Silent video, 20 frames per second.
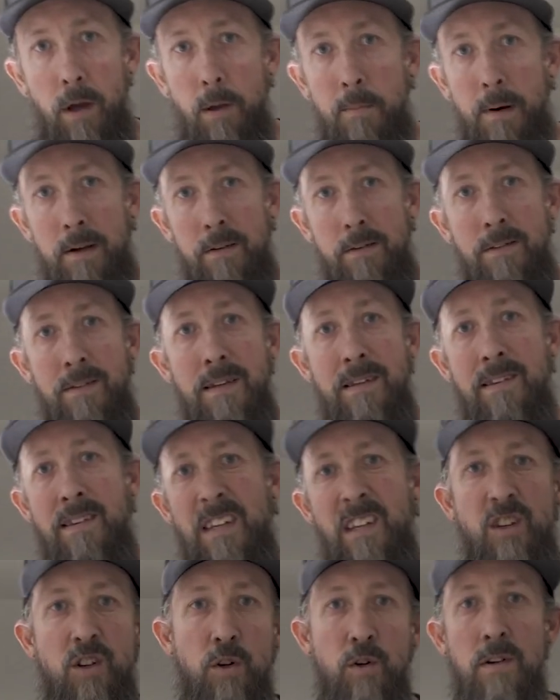probably about
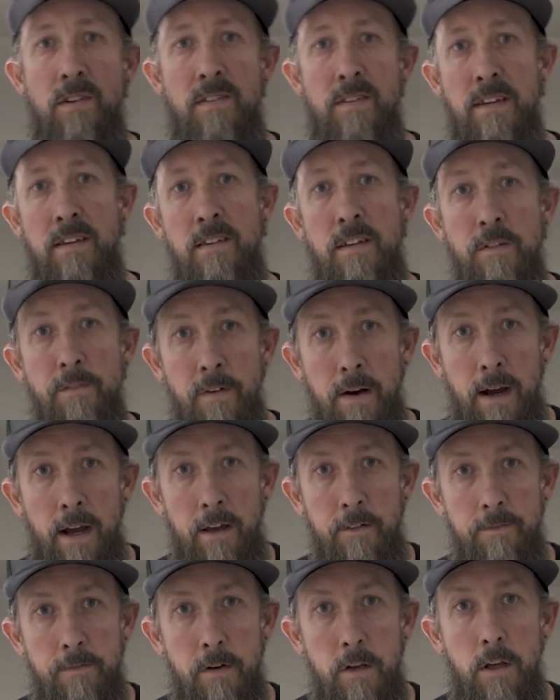62 to
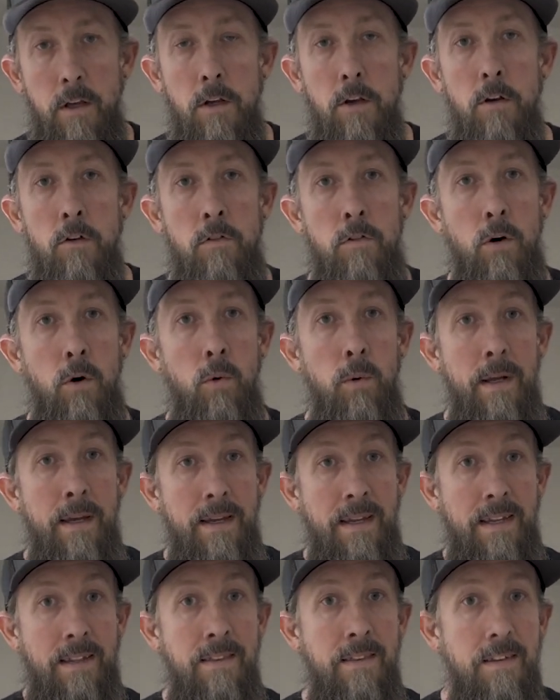65. So
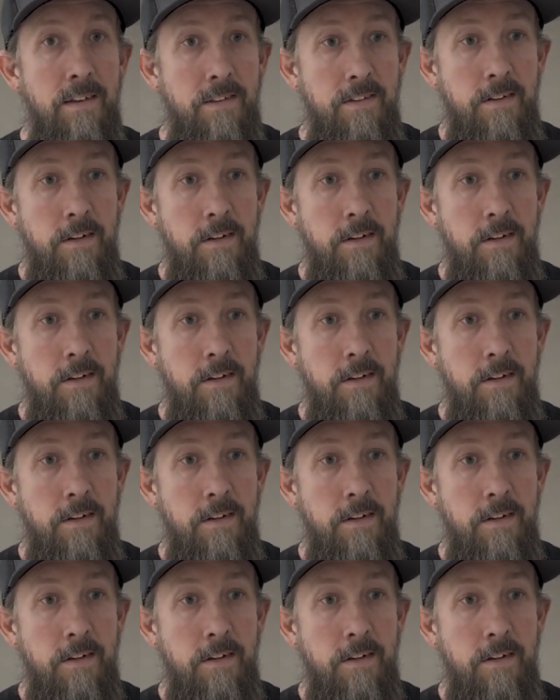in this